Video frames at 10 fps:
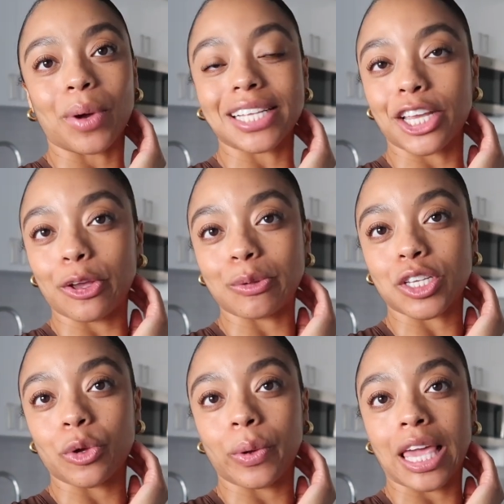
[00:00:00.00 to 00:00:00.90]
continue
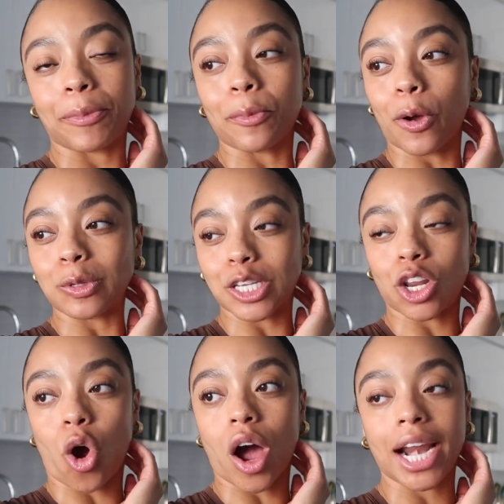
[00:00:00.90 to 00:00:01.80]
to keep you posted
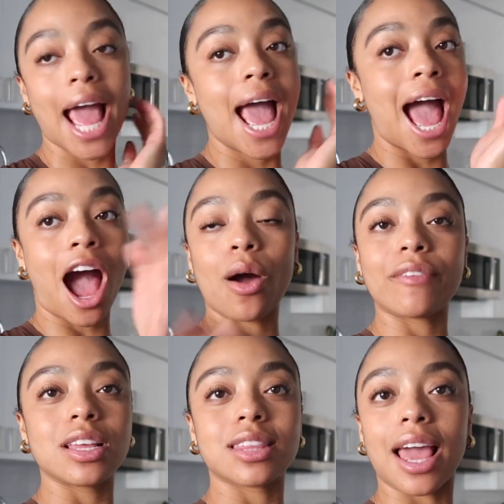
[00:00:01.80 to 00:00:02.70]
on how
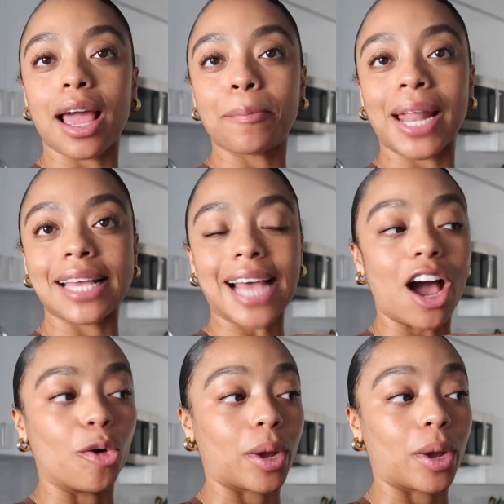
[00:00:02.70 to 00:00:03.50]
everything plays out,